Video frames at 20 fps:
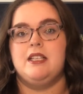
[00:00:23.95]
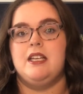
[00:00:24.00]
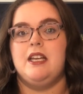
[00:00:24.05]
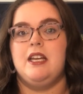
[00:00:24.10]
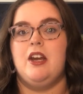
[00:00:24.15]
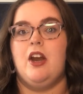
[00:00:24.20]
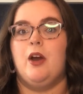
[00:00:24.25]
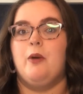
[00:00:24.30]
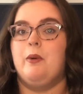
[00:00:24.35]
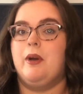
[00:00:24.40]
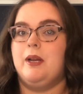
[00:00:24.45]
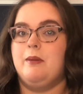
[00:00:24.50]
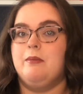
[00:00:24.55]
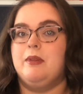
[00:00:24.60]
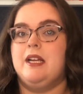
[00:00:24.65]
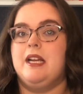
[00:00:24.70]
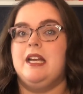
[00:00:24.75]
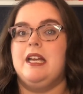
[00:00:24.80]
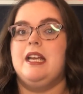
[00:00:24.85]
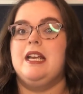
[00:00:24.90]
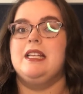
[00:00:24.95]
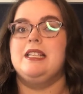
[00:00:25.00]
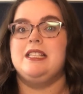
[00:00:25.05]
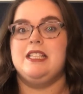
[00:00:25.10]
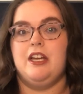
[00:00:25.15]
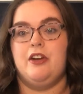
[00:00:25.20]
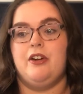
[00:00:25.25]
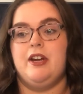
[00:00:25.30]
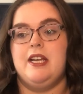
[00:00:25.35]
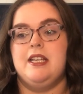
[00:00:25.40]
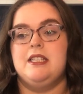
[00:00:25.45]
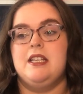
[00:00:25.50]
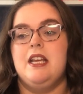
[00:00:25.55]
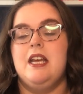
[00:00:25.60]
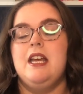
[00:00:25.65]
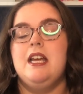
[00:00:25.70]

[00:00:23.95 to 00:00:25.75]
in our wedding planning series.